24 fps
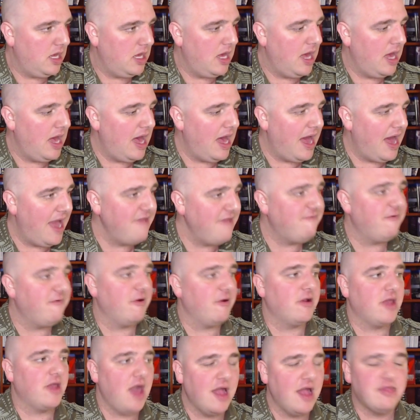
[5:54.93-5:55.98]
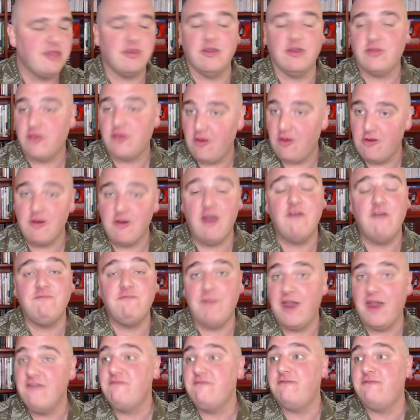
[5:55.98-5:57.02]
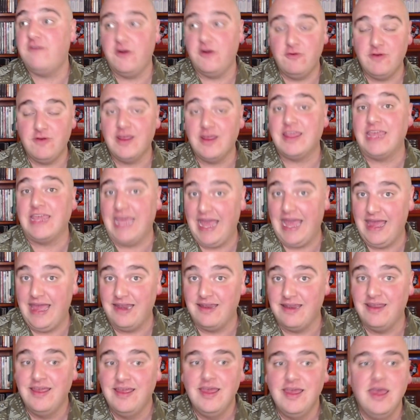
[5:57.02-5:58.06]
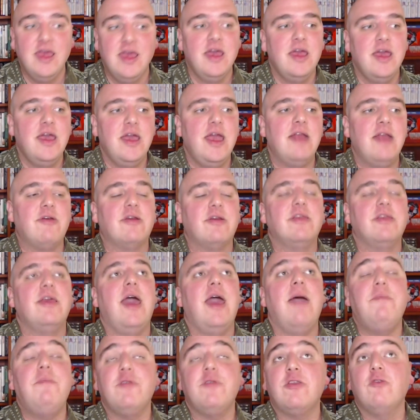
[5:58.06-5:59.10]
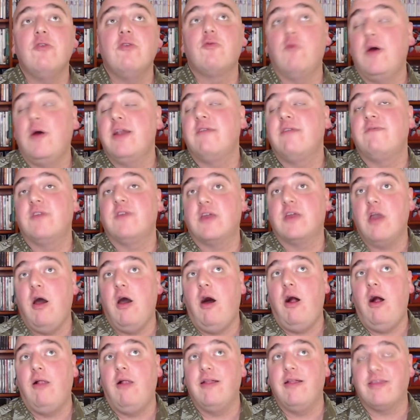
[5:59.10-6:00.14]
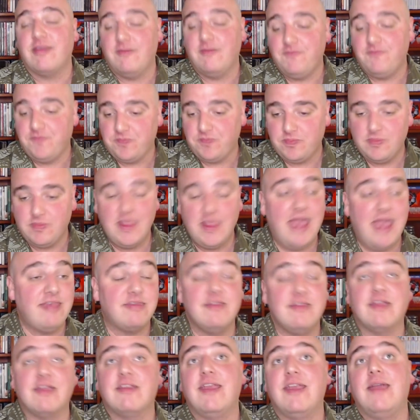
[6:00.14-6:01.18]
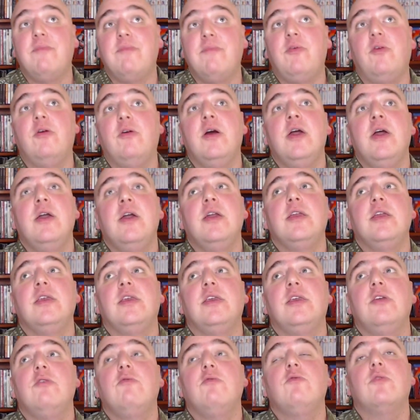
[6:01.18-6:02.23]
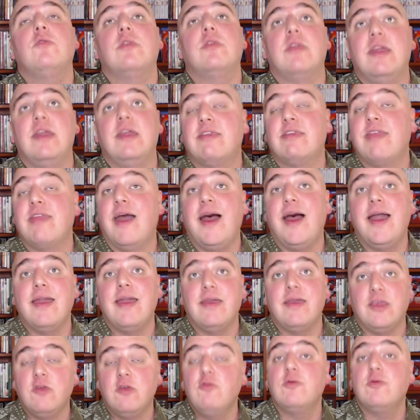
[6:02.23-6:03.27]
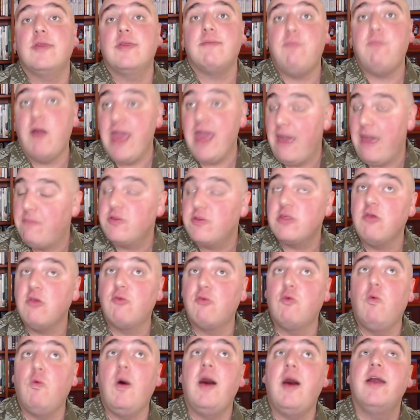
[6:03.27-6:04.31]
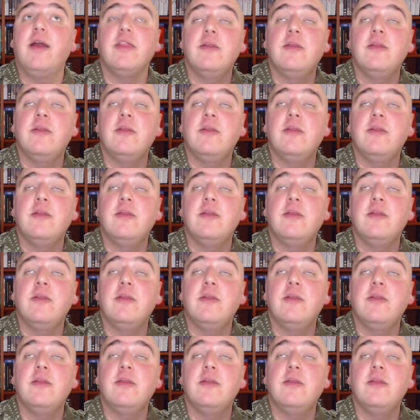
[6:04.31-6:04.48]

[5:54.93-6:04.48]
I forgot to turn off my phone again. Anyway, episode 1 of The Call, as an example, used episode 1